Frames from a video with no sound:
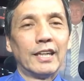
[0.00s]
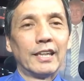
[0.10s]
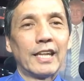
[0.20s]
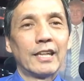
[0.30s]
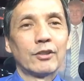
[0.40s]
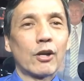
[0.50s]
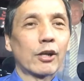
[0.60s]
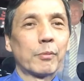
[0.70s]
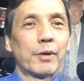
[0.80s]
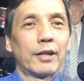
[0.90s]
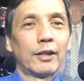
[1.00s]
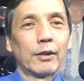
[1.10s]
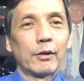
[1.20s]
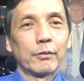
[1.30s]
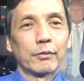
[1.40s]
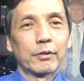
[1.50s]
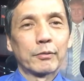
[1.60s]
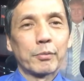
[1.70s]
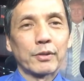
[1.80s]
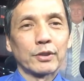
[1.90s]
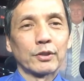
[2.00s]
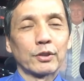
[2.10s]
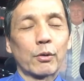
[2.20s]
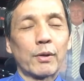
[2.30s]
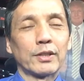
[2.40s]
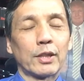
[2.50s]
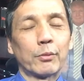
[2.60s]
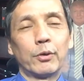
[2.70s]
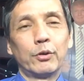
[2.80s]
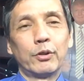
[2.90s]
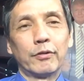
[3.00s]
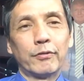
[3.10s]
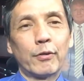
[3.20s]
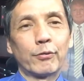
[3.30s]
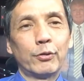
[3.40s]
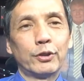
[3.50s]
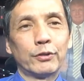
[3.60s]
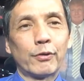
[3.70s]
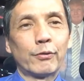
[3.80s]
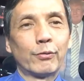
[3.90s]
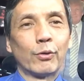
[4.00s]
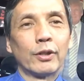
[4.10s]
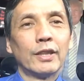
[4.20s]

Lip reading: They didn't talk about, presidents go around and say, well, who did you vote for?